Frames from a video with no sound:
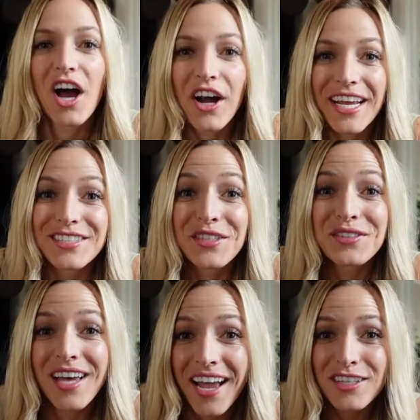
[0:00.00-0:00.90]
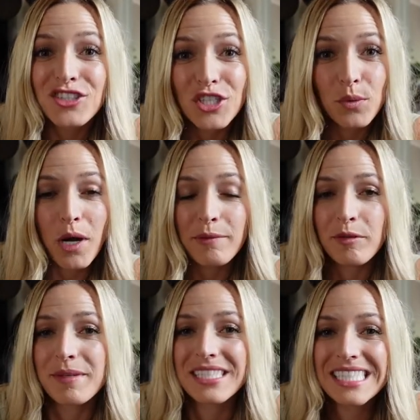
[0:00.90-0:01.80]
All right, so Zion just woke up
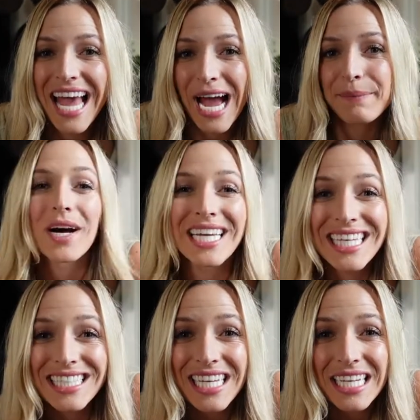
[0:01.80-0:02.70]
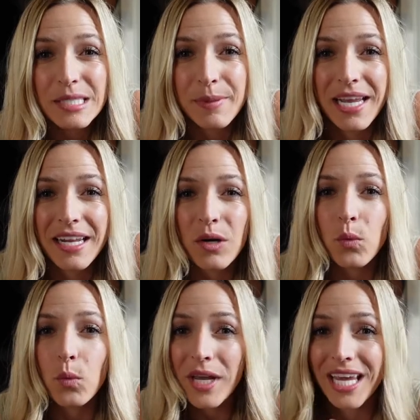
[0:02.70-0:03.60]
from his nap. While he's eating his banana,
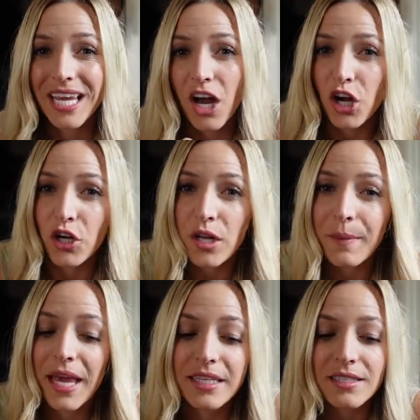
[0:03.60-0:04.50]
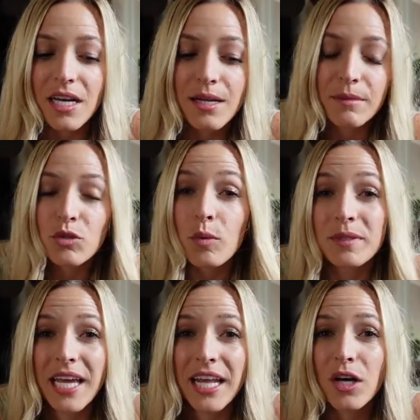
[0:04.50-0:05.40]
we are gonna make some sweet
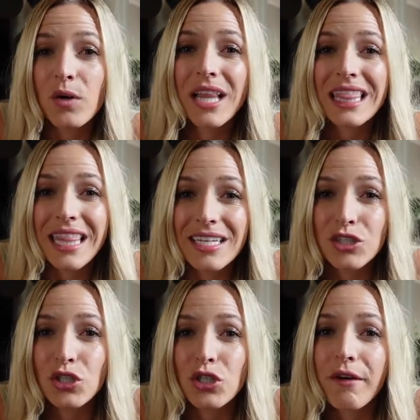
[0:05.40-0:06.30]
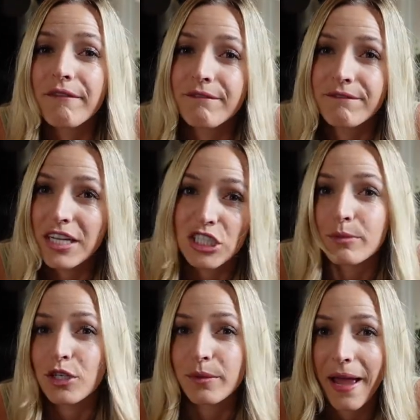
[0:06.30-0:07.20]
potato lentil veggie
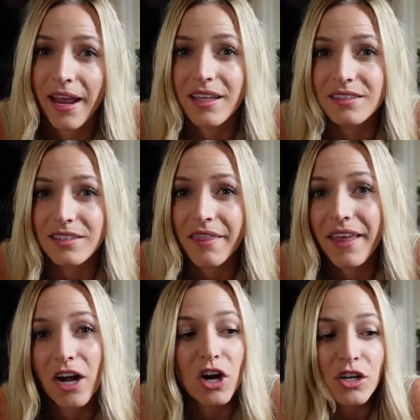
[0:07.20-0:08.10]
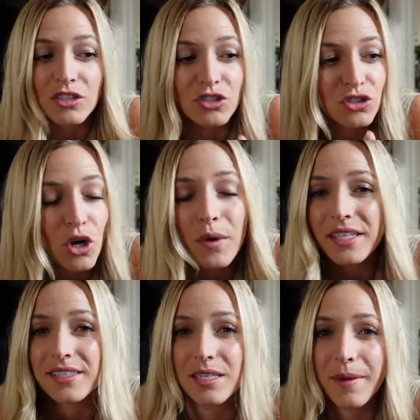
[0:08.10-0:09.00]
burger patties, and they are so
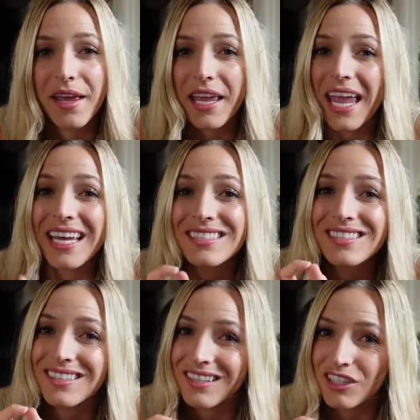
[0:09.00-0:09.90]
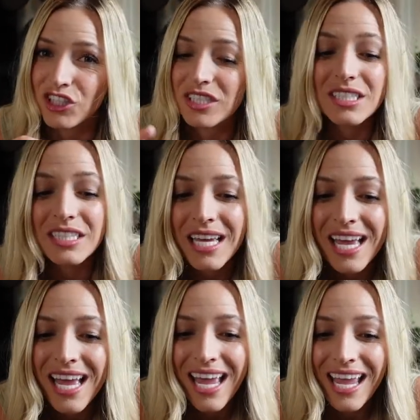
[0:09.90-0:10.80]
easy to make and delicious.
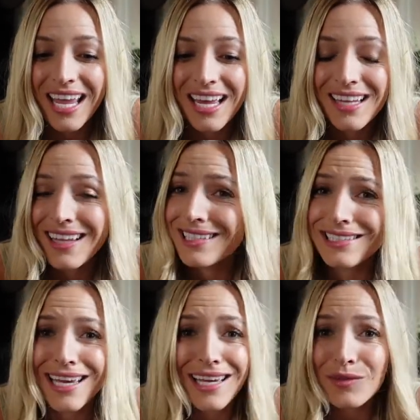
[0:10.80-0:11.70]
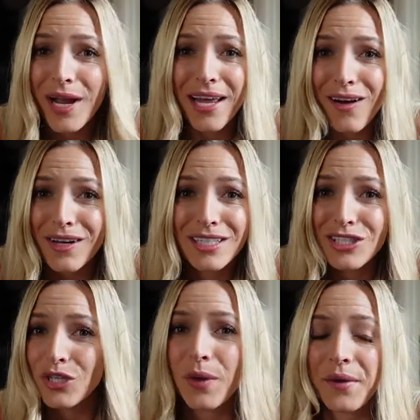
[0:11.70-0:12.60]
And let's get right on
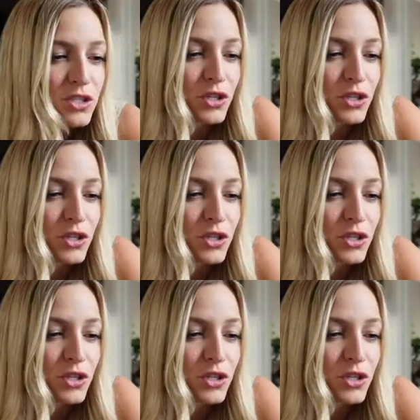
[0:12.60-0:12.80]
into it.